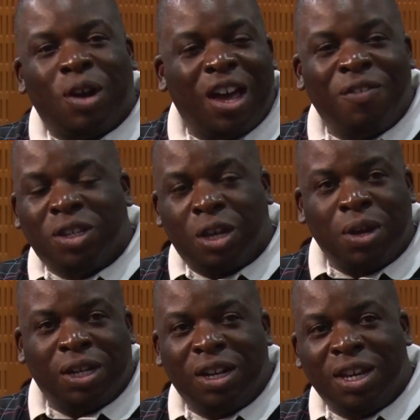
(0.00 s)
every time you
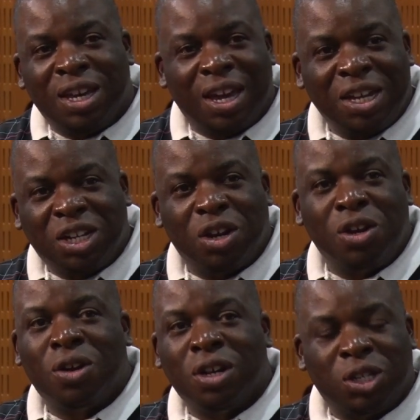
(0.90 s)
actually engage in and
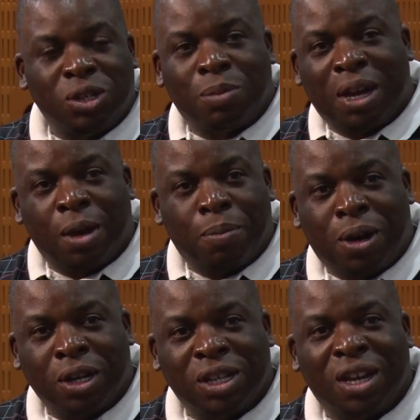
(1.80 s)
learning something about that
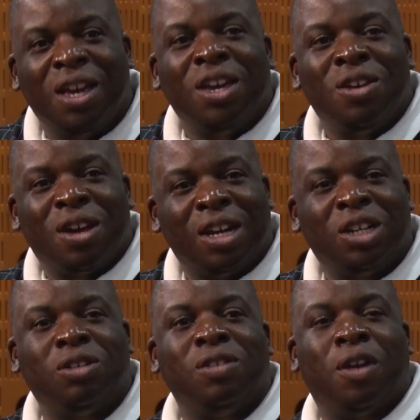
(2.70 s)
boxer, you can
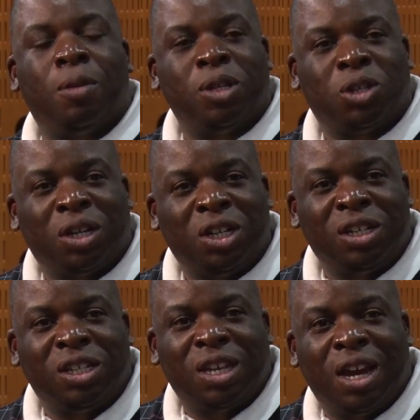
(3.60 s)
actually develop a strategy
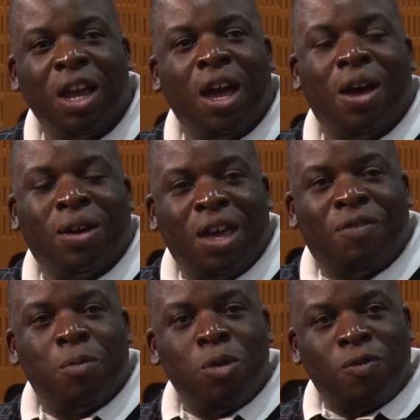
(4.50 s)
to say, okay, if
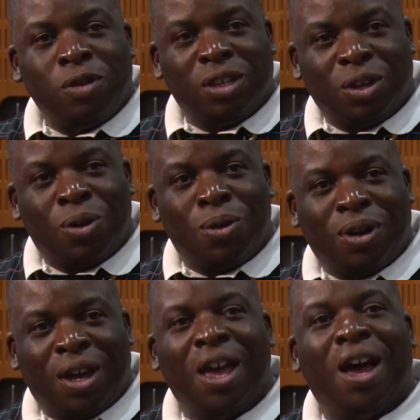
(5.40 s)
I move into the
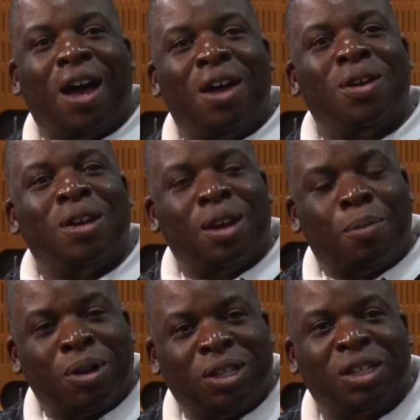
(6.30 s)
corner, I know that that
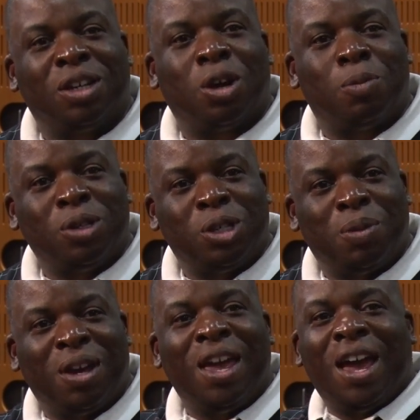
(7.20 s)
boxer is going to come onto
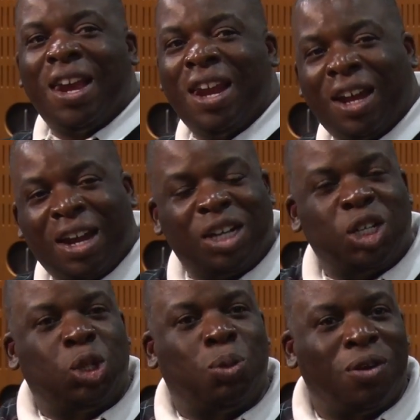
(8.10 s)
me, and then I can actually
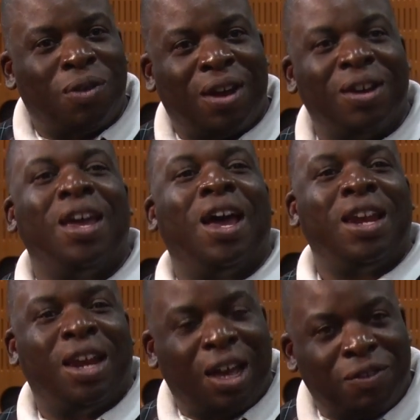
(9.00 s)
swing round, and
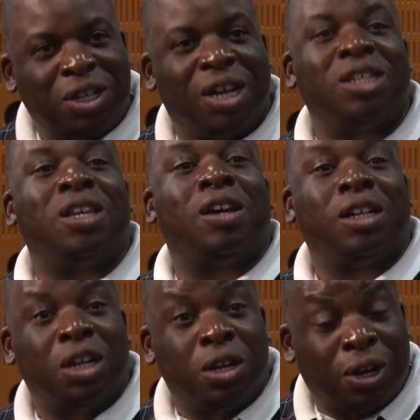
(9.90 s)
then I have a chance at
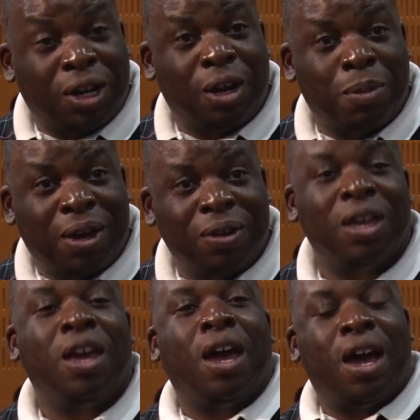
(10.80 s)
actually knocking them out.
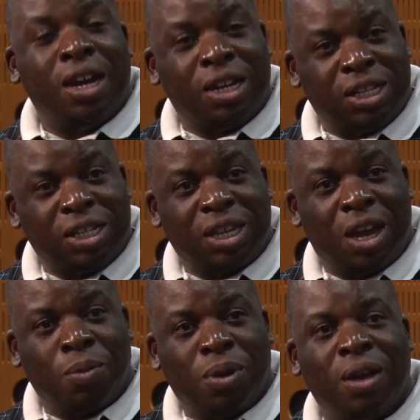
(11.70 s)
And it's the
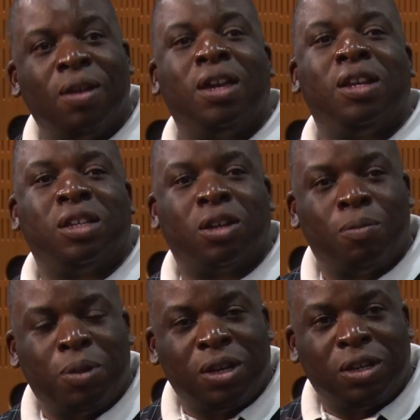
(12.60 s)
same way in the,
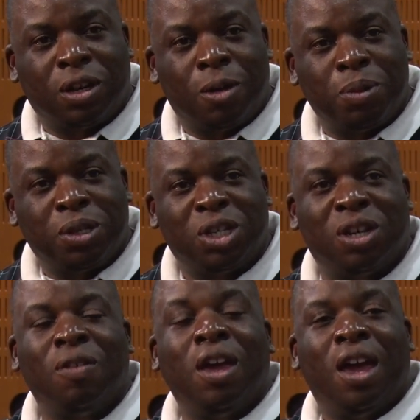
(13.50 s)
comp in the
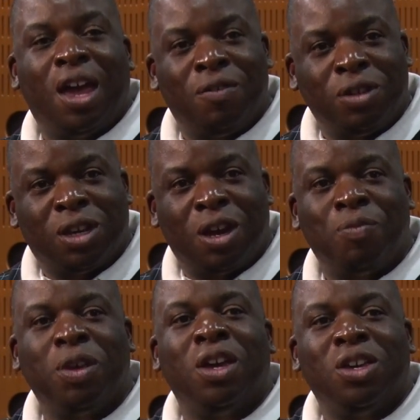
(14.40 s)
competition. Every
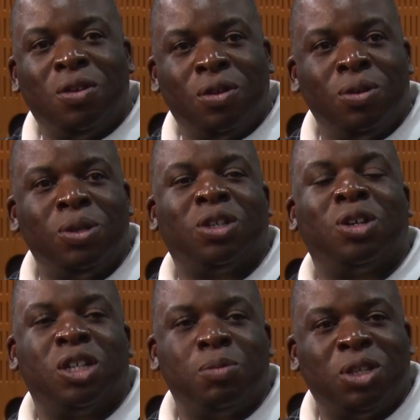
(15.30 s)
time you lose
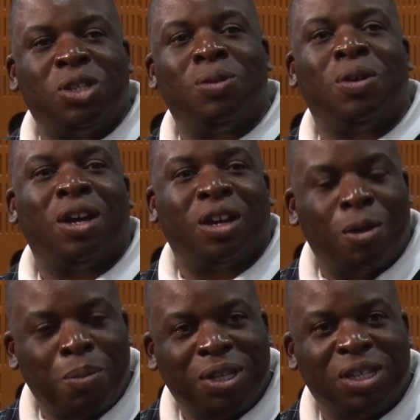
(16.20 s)
customers to a, a
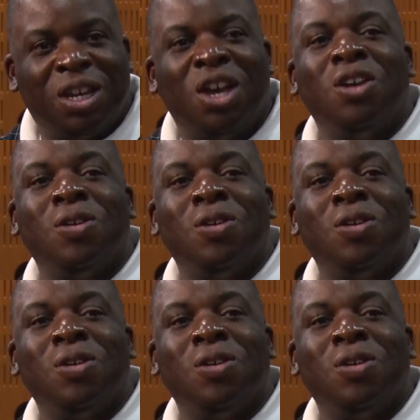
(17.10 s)
competitor,